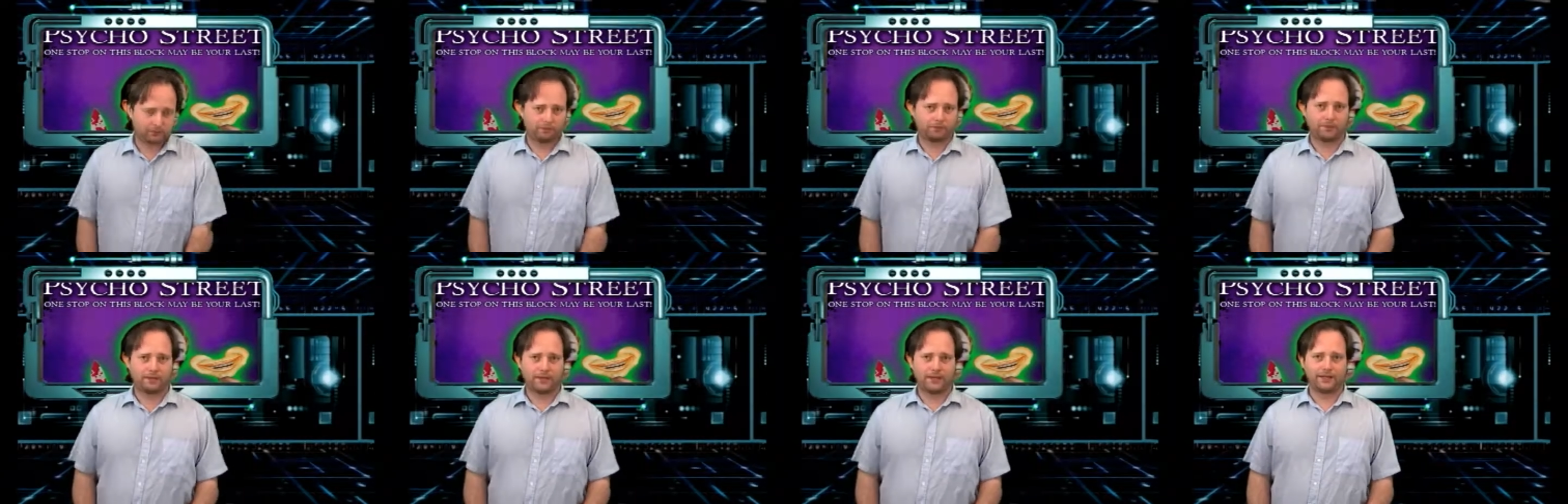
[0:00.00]

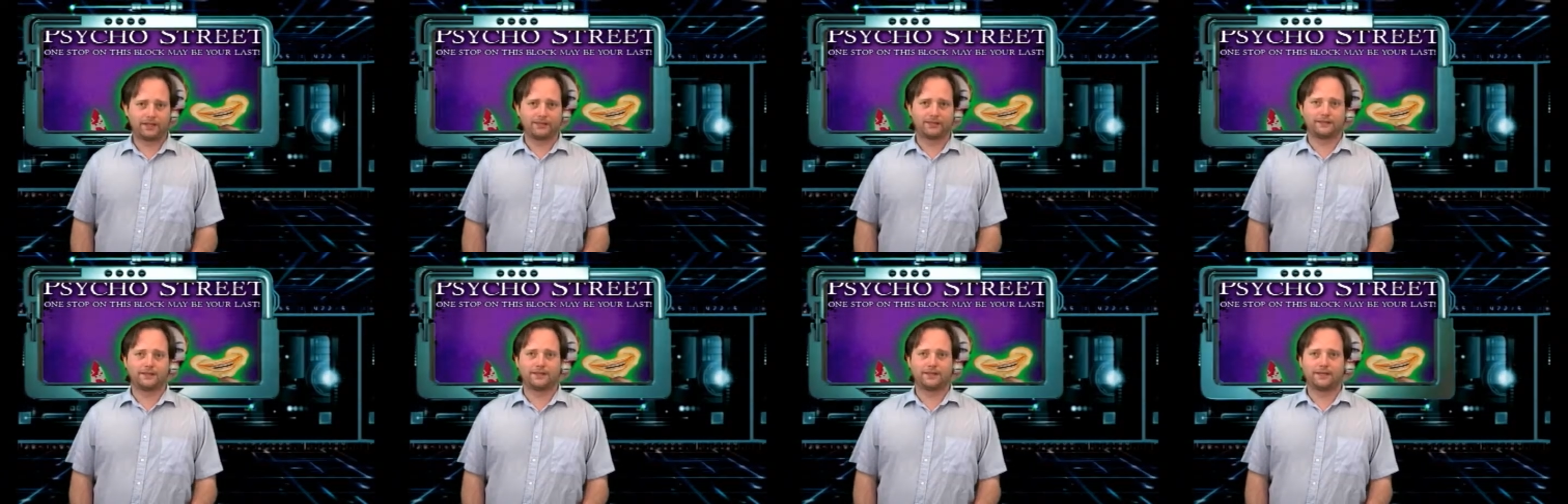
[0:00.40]

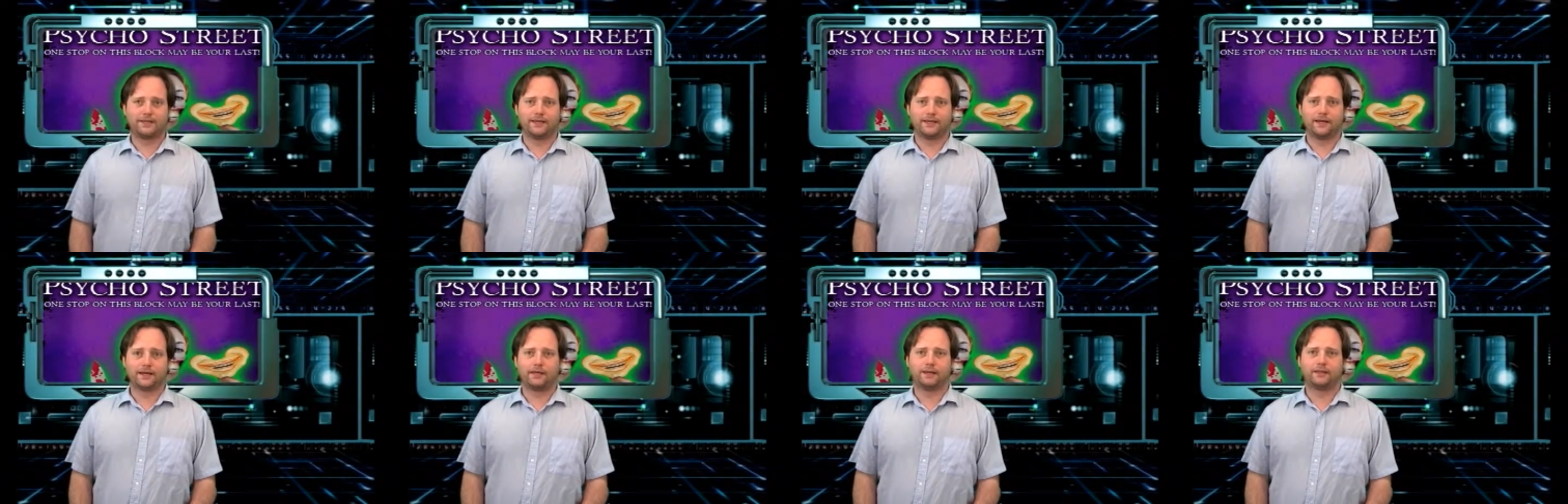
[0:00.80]
plays
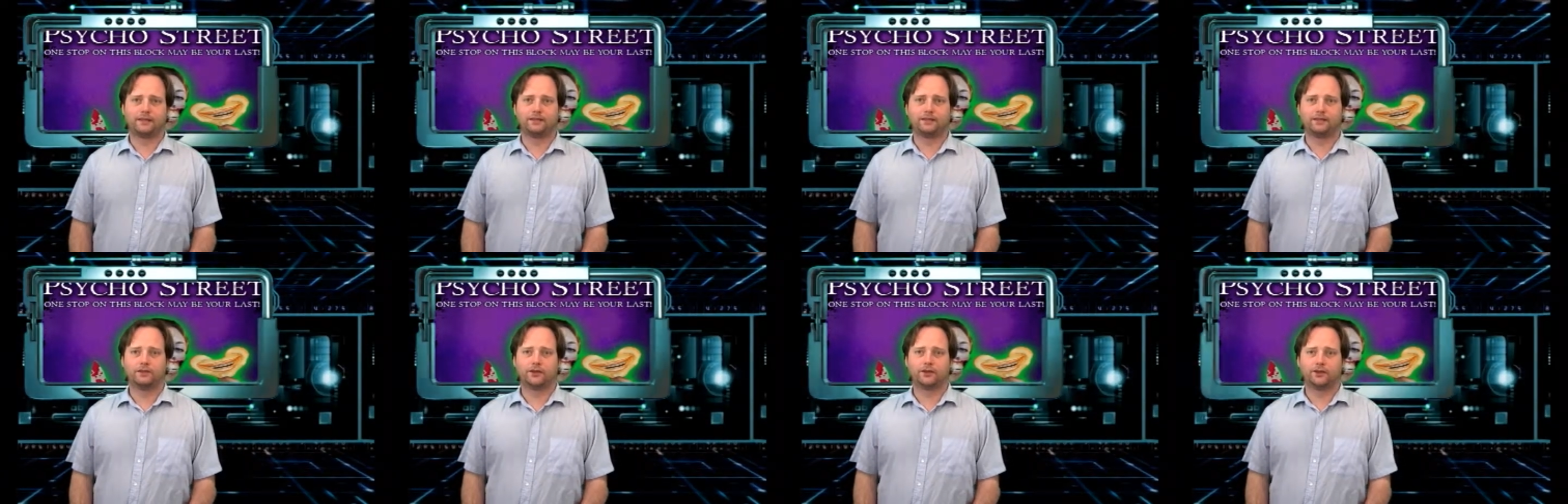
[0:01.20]
the
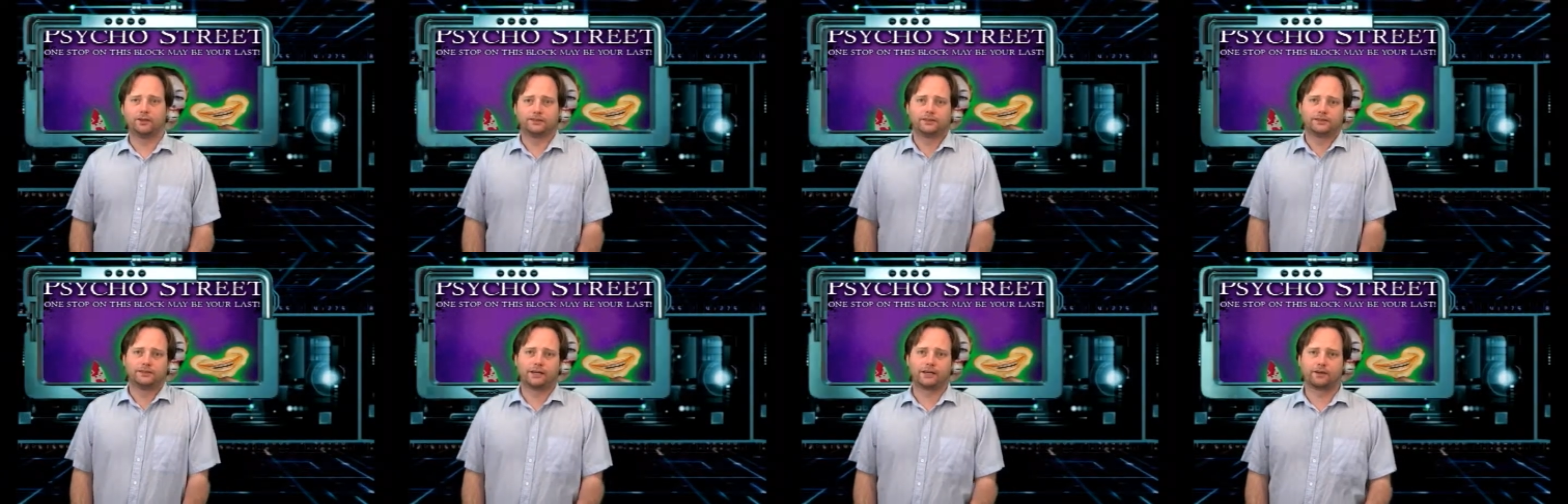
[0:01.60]

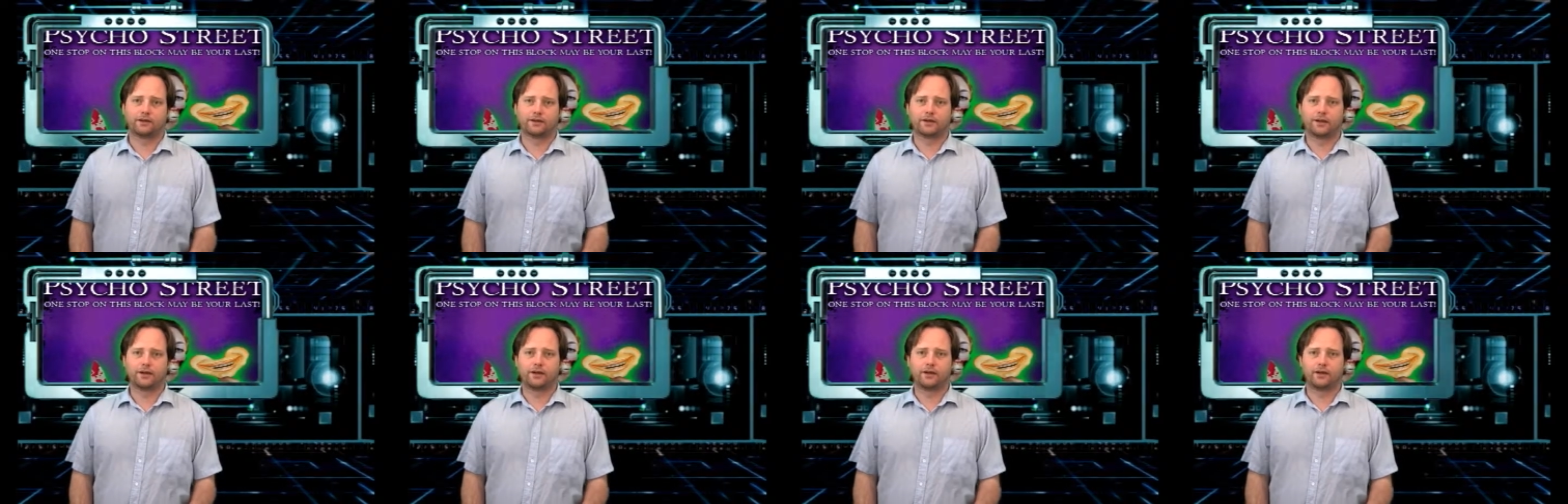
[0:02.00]
nurse,
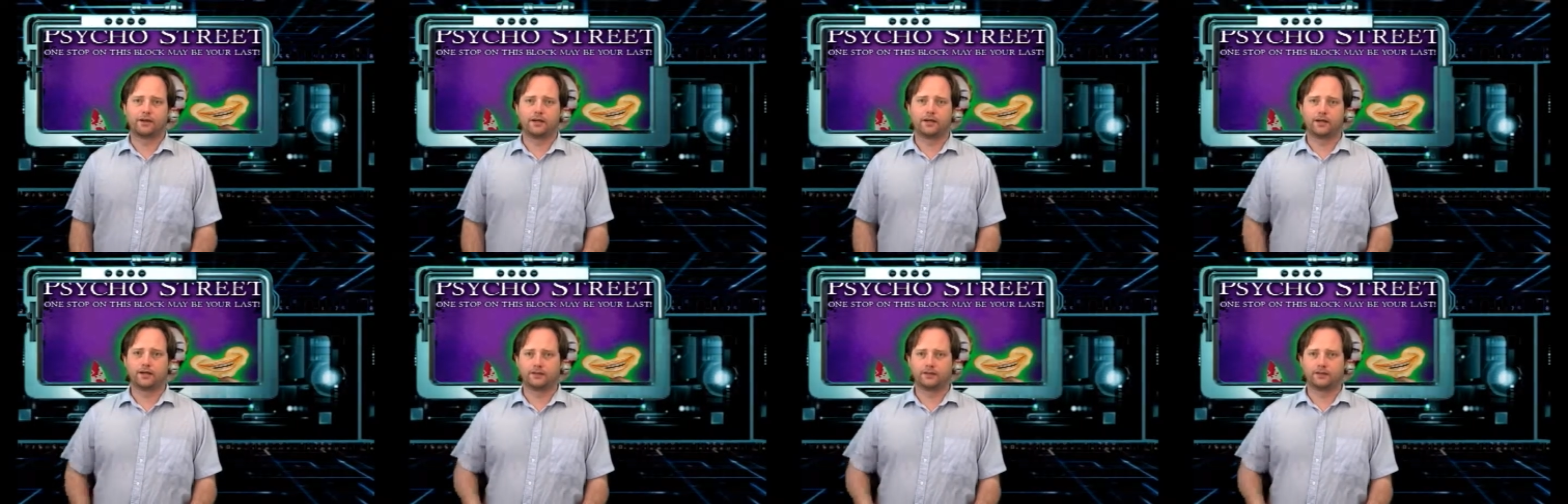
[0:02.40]
secretary,